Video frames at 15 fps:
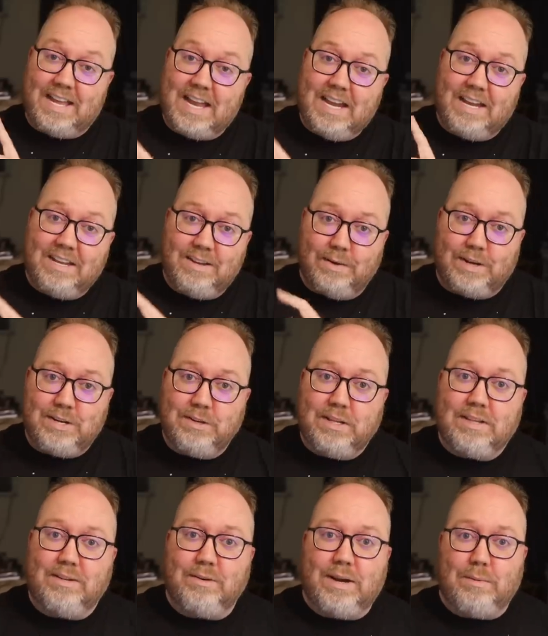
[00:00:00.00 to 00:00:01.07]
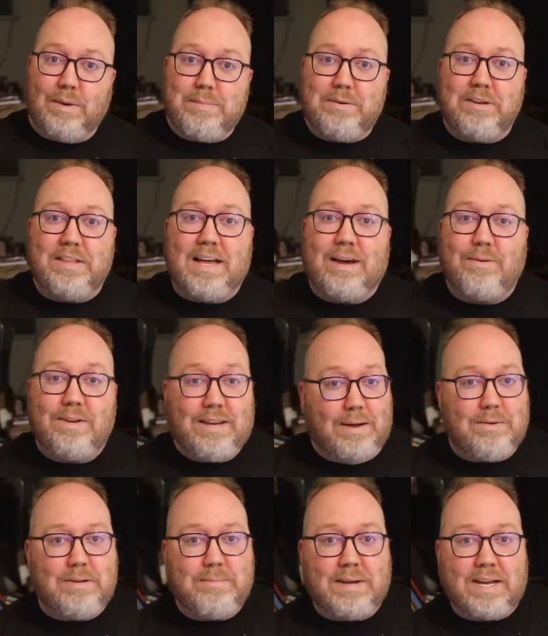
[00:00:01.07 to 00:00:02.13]
Sega, you want to do another uh, reboot of that one? I
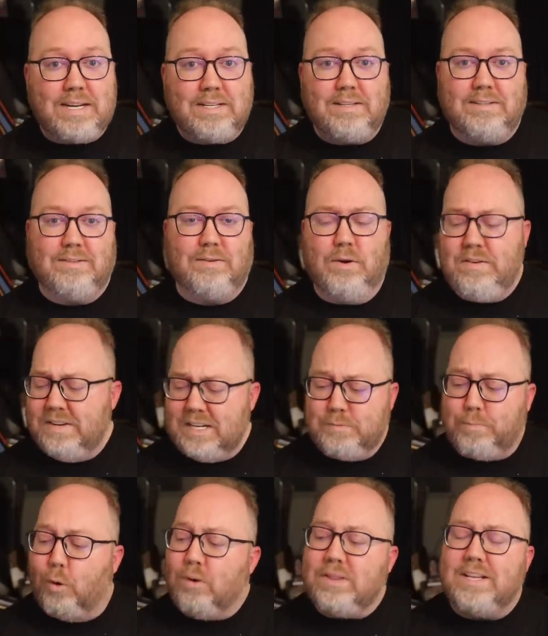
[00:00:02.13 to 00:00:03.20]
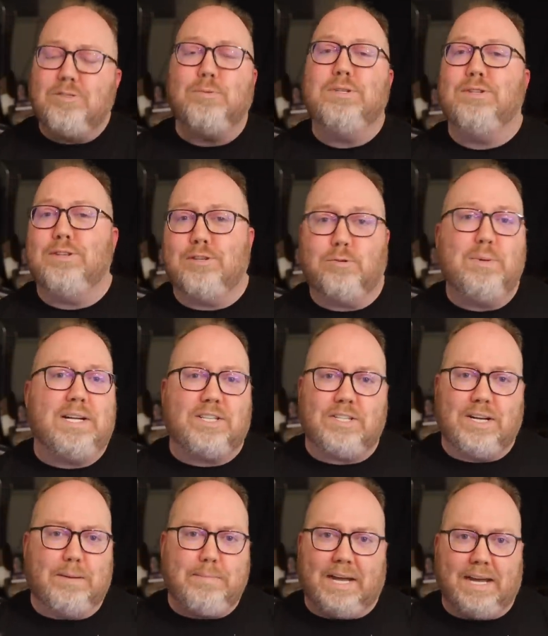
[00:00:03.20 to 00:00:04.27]
wouldn't mind. Or even just port this one to the
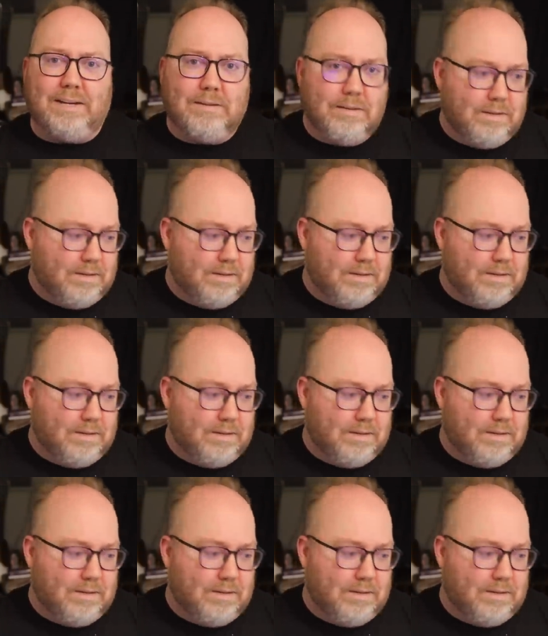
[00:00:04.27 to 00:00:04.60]
Switch. I'd buy it.